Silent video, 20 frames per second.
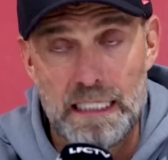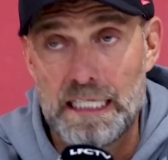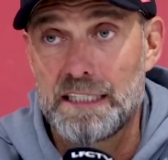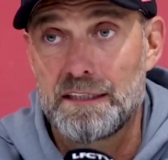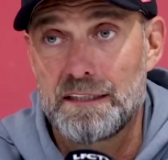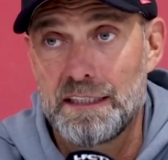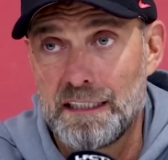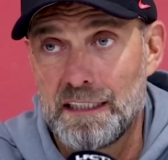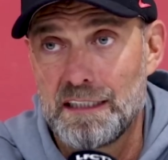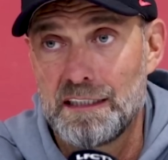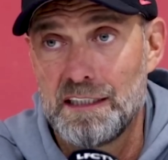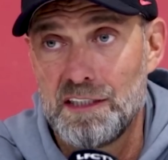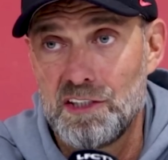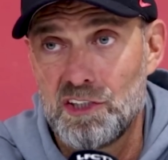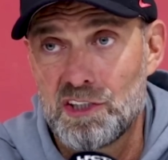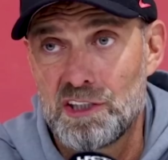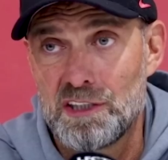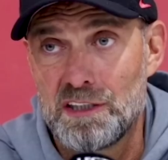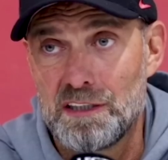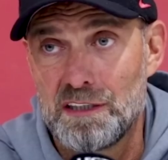I think it
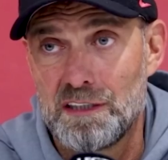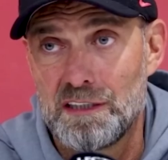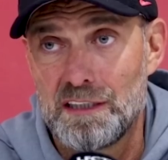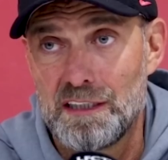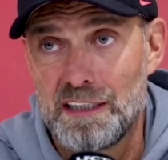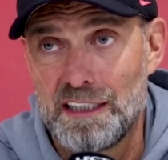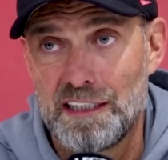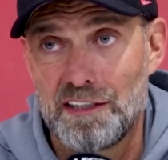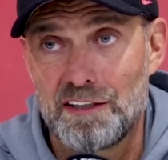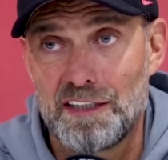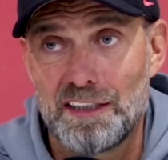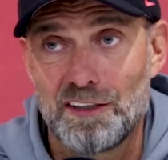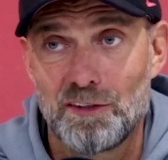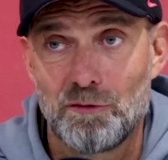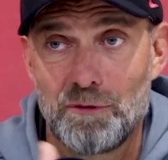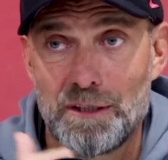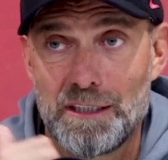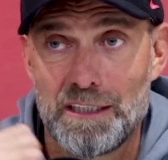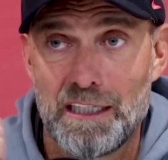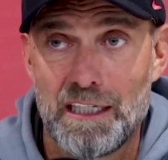is, and I think
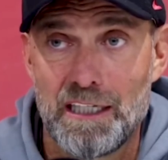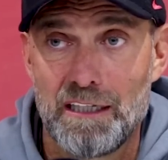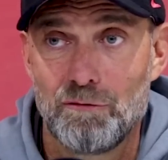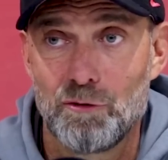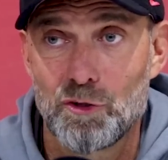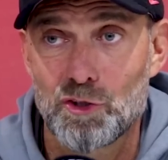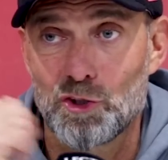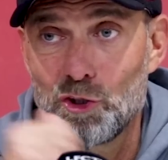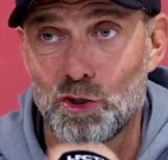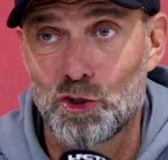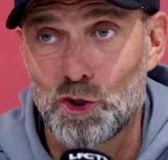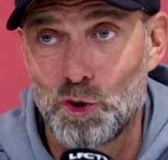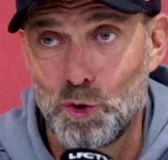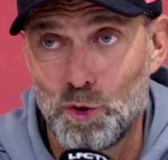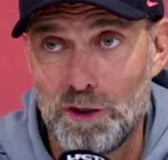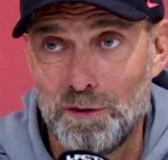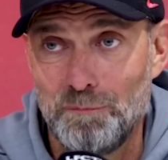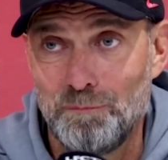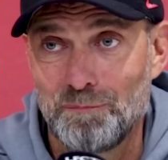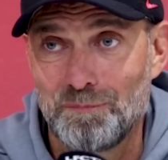the V A R was not
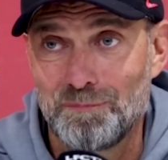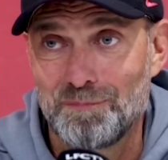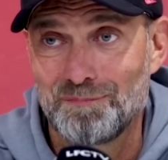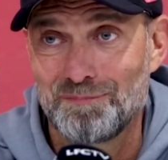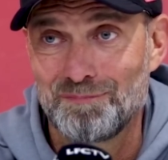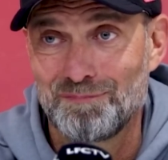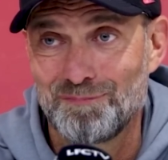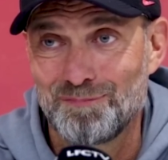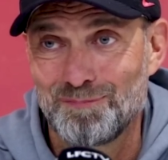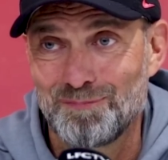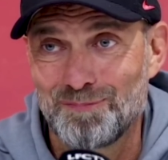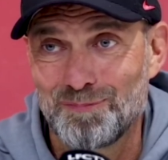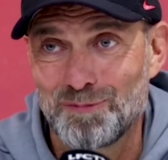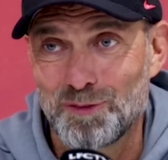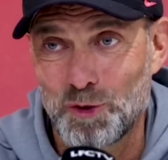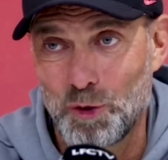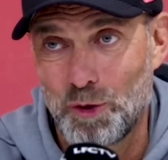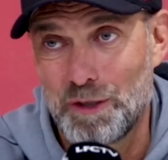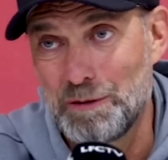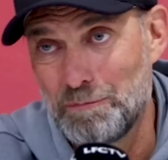sure,
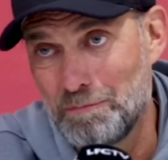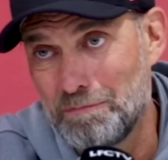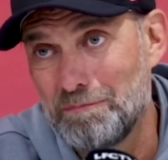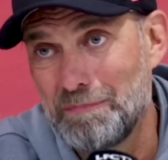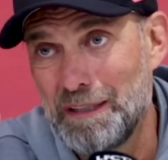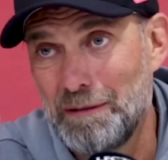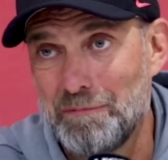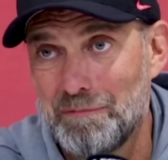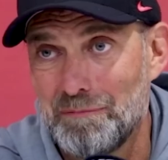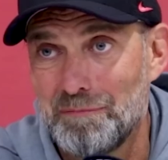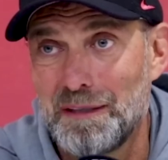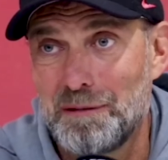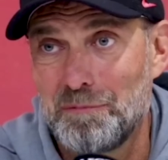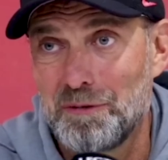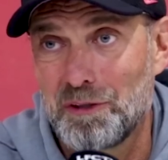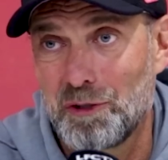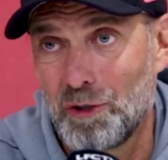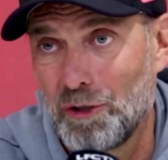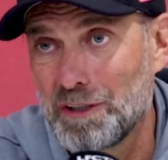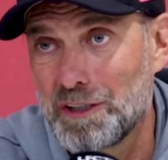so he may,
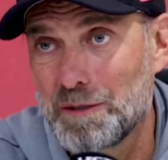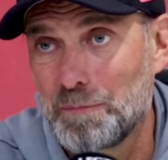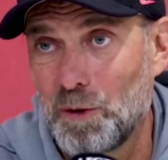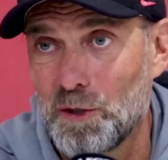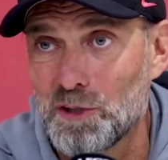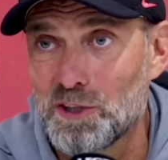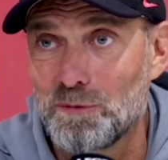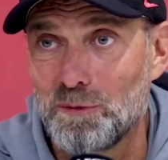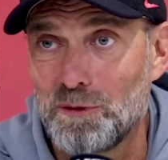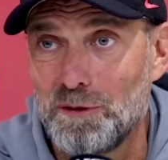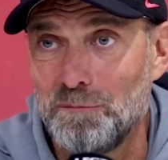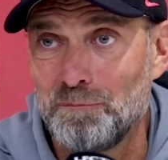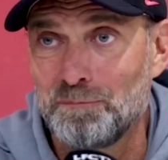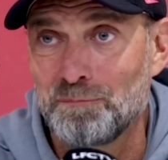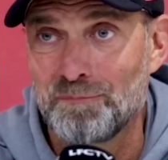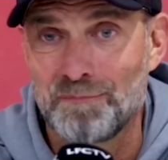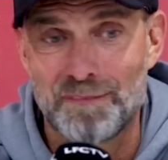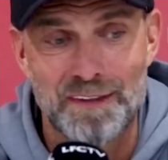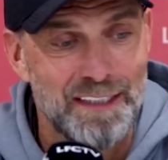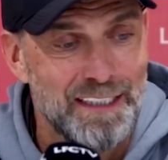maybe thought it's possible.
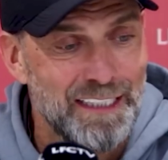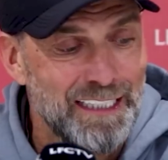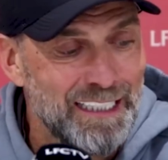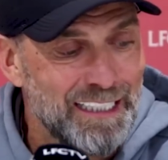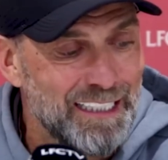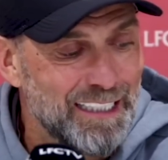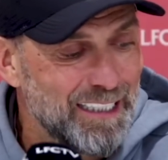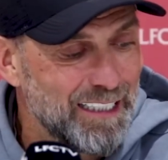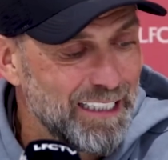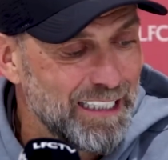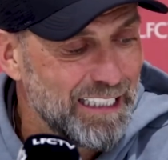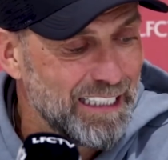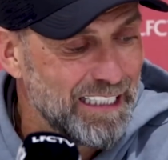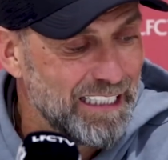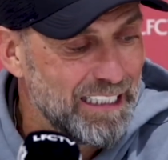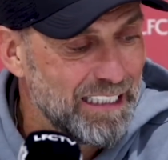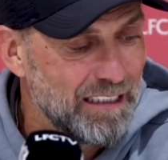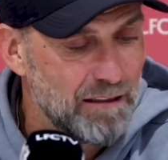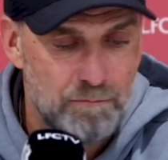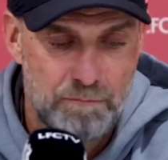
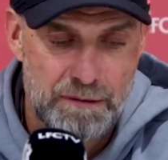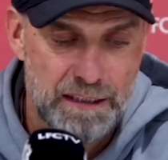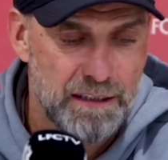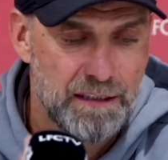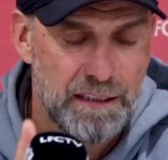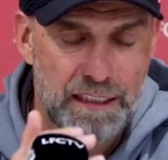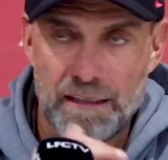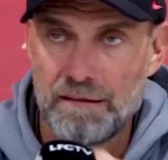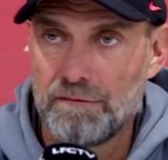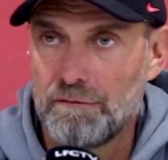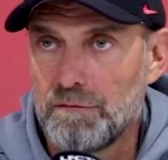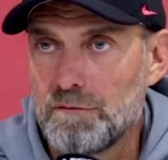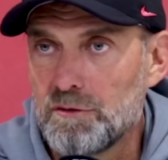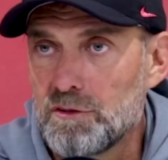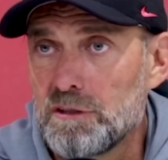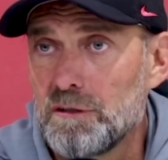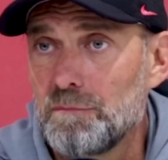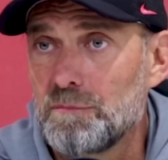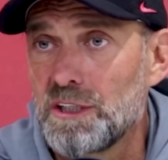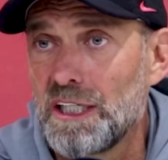But in the end,
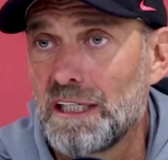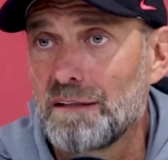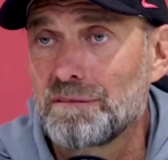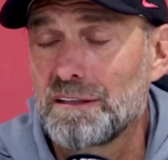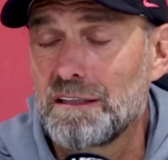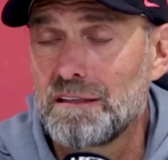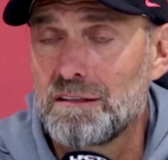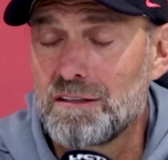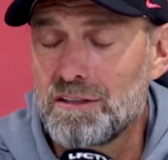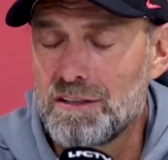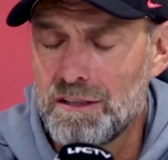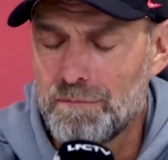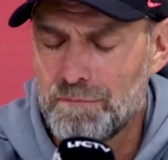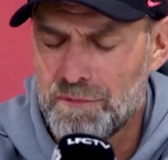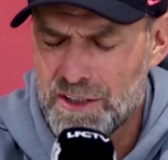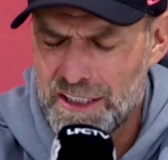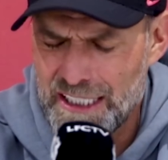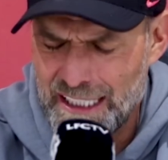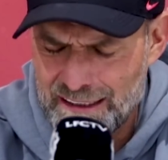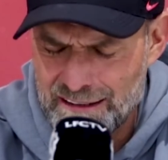subject,
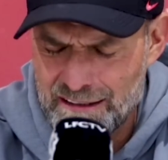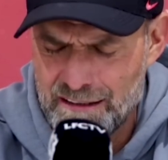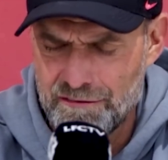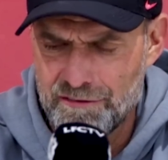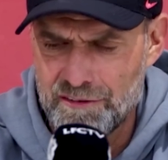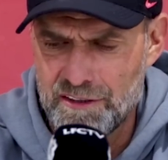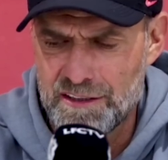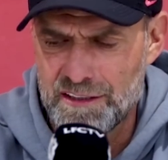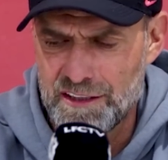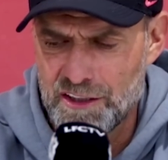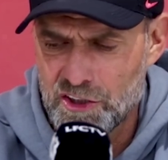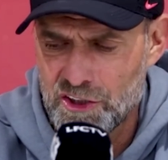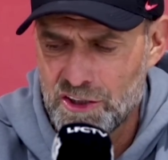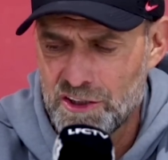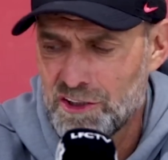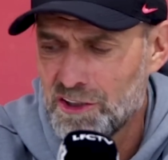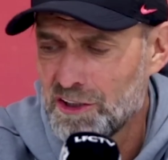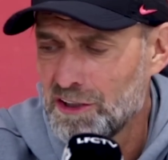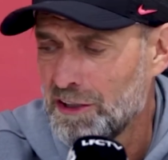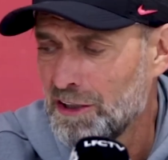subjective
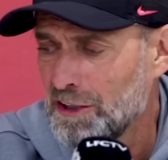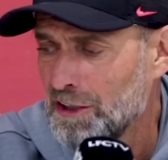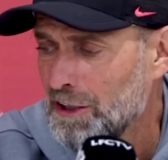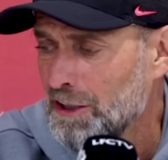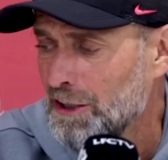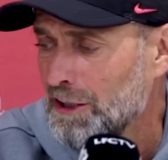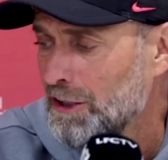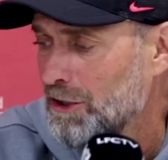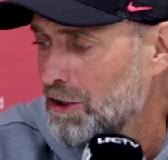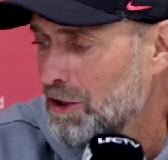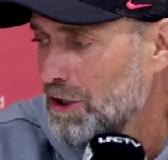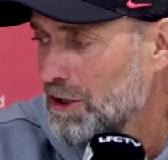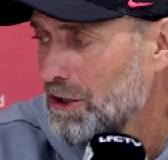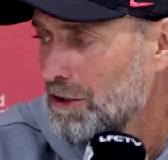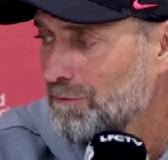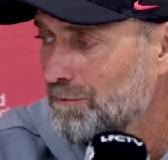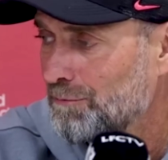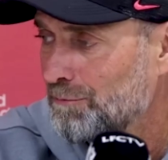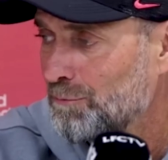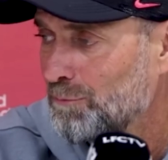decisions,
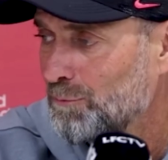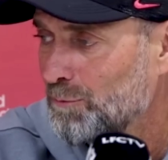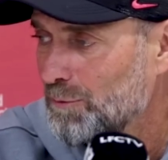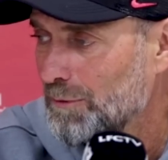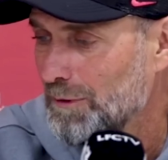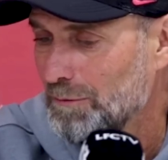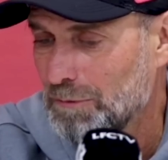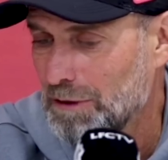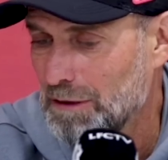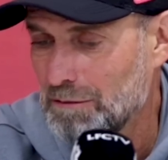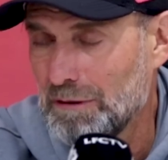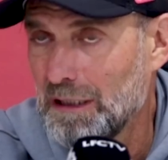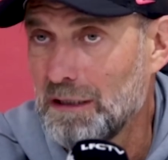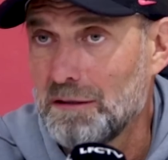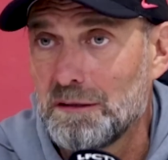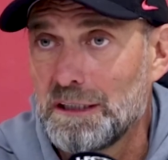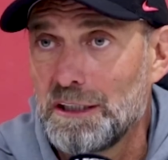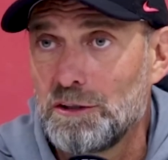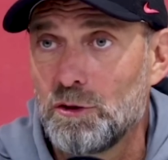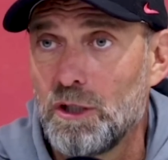um, yeah,
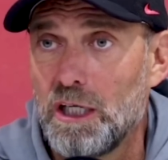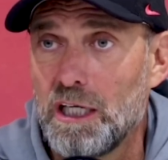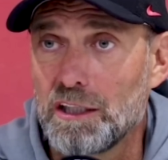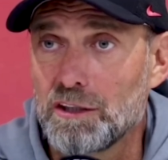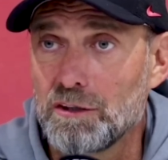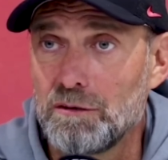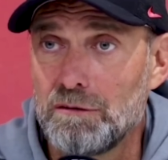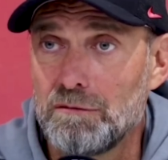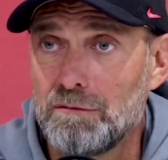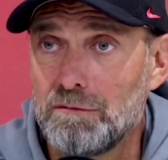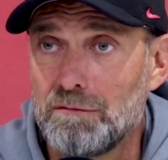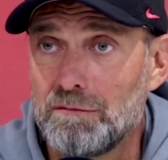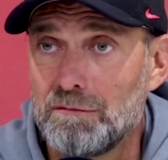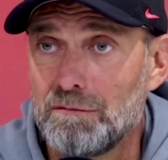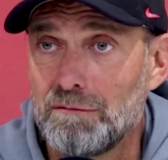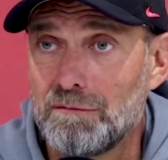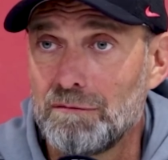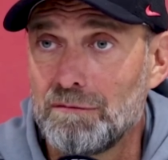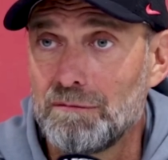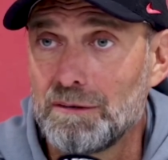how can you argue
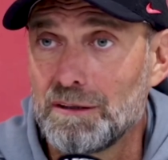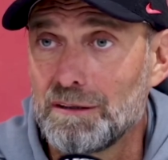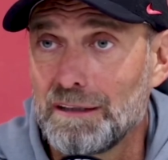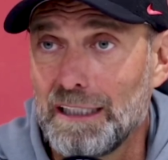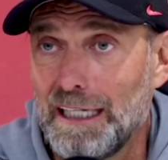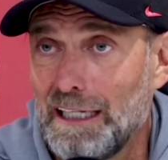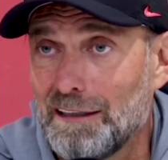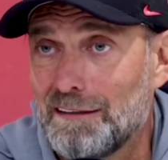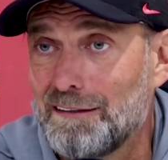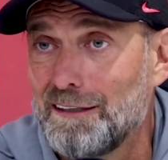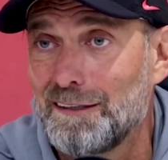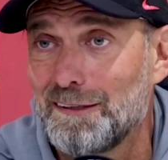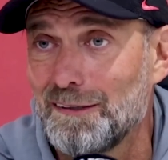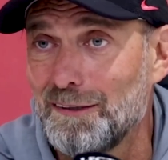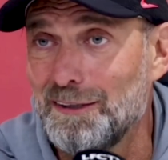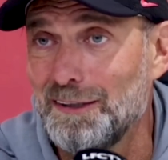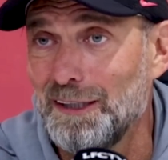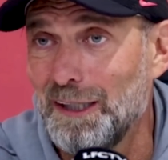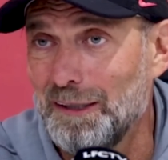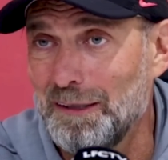about
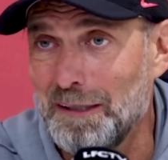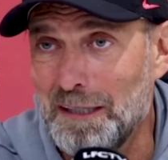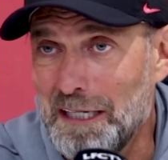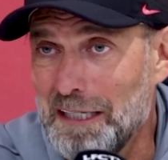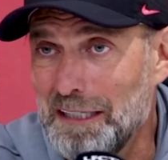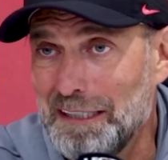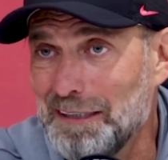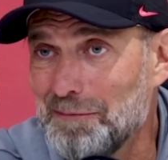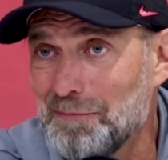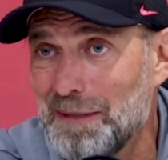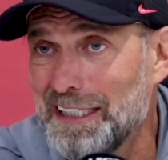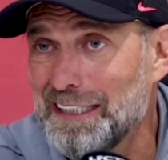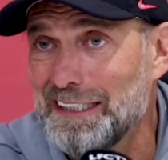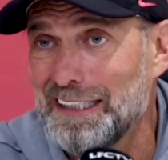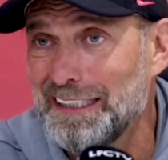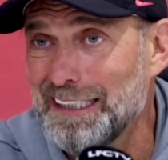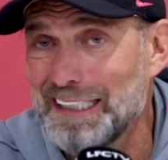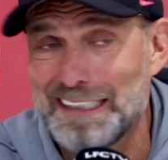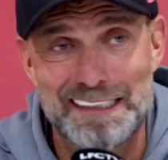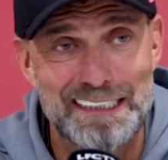that? He
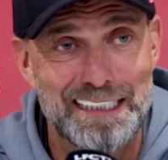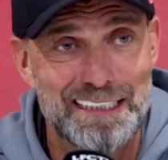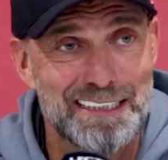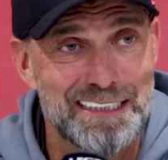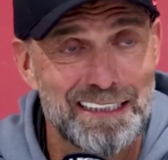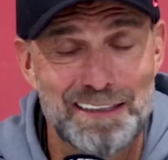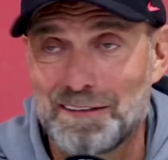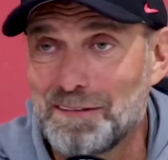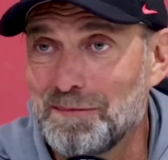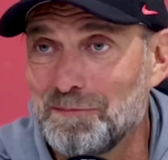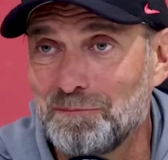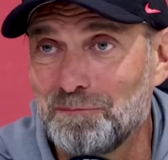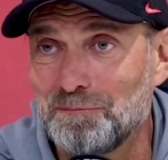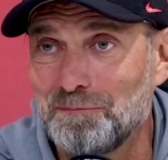made it, and that's it.